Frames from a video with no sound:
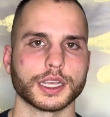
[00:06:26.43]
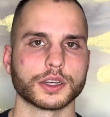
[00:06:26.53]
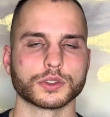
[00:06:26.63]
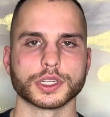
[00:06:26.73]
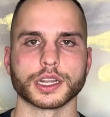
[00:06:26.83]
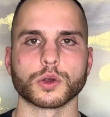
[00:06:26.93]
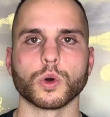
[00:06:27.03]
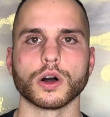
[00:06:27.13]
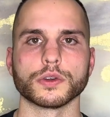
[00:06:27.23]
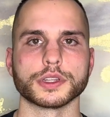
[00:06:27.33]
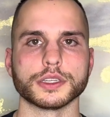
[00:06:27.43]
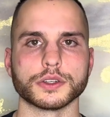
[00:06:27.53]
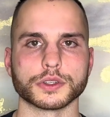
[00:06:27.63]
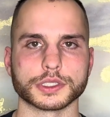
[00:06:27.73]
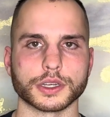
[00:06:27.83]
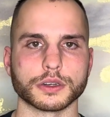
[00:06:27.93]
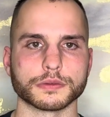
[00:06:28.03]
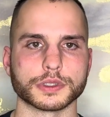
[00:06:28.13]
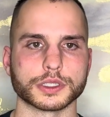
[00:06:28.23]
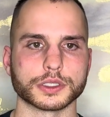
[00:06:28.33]
energetic quality to
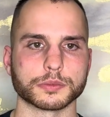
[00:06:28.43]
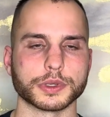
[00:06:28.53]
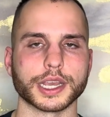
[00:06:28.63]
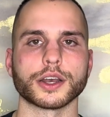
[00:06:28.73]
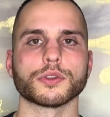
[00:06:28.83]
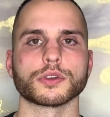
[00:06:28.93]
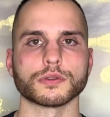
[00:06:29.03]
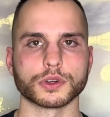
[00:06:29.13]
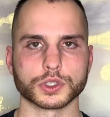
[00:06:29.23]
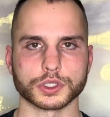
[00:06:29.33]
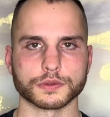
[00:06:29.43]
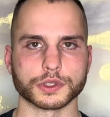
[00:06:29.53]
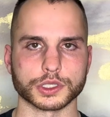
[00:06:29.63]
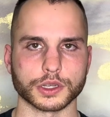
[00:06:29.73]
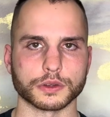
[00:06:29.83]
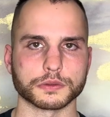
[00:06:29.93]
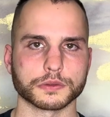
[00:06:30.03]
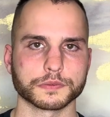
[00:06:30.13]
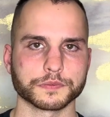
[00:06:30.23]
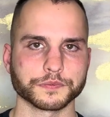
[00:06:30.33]
yourself and just be a healthier version of yourself.
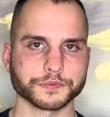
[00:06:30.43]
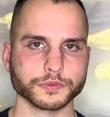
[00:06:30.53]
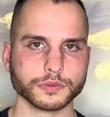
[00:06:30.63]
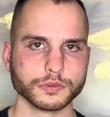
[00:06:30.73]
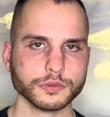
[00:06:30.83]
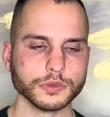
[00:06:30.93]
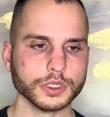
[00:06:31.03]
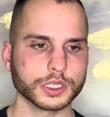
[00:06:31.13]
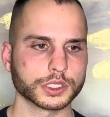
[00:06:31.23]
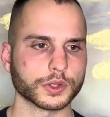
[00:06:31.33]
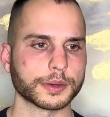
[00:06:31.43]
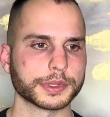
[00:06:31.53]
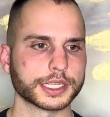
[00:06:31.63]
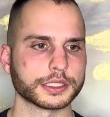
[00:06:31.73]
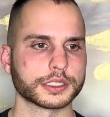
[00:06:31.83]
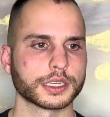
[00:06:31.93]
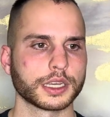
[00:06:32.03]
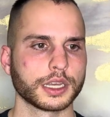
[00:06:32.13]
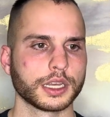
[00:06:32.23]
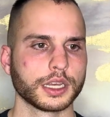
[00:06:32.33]
So that means,
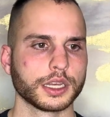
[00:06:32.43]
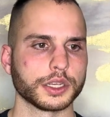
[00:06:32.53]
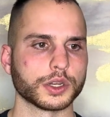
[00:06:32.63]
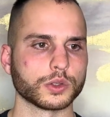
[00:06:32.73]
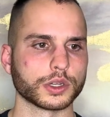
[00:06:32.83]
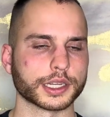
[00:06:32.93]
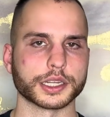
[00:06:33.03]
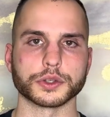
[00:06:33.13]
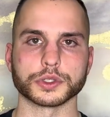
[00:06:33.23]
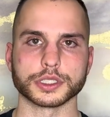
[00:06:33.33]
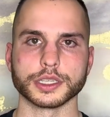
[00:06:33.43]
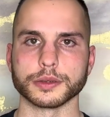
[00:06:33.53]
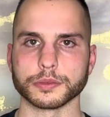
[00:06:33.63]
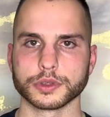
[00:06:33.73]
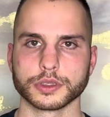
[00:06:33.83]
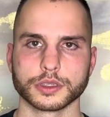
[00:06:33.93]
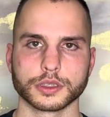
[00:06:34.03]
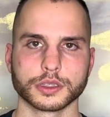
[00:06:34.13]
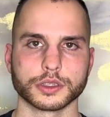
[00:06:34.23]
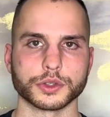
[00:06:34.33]
looking at your sleep.
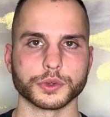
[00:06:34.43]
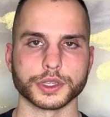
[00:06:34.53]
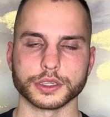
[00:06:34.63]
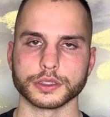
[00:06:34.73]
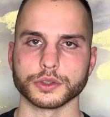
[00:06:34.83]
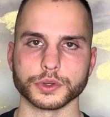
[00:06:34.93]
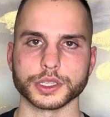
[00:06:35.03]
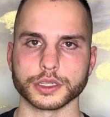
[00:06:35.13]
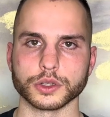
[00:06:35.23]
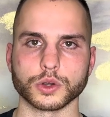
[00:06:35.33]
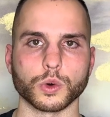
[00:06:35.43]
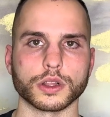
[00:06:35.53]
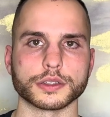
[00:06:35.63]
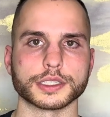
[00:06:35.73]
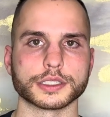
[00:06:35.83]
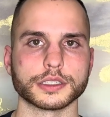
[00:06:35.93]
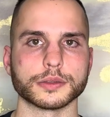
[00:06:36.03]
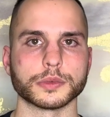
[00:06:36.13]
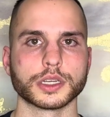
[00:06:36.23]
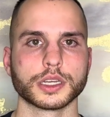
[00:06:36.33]
Do you get good quality sleep?
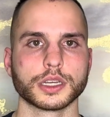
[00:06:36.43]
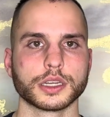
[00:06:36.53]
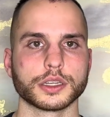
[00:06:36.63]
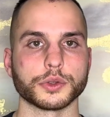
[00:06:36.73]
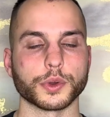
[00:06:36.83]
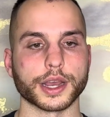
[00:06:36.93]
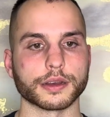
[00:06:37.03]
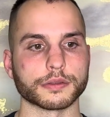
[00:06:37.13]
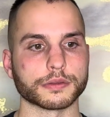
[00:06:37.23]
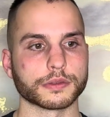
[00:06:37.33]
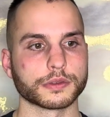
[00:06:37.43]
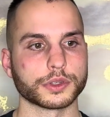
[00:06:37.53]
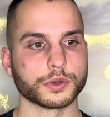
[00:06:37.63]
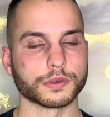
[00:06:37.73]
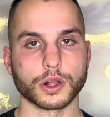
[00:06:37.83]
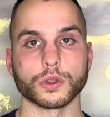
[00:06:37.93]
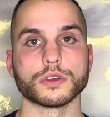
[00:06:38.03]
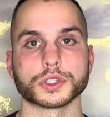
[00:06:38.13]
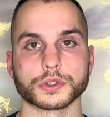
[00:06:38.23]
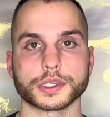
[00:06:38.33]
Do you follow the
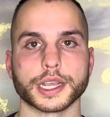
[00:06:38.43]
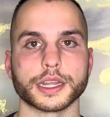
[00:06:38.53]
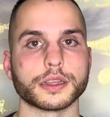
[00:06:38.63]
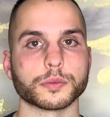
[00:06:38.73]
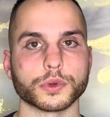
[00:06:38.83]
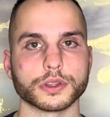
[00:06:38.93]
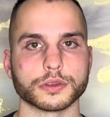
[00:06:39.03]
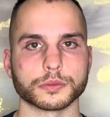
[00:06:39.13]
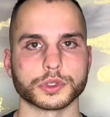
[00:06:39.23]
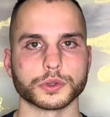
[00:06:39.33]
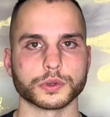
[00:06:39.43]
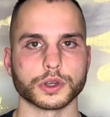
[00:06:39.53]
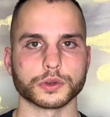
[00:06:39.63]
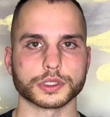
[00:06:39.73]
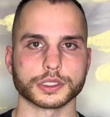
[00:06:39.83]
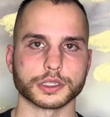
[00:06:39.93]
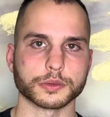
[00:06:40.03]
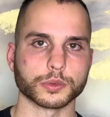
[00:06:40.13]
circadian rhythm? Do you go to sleep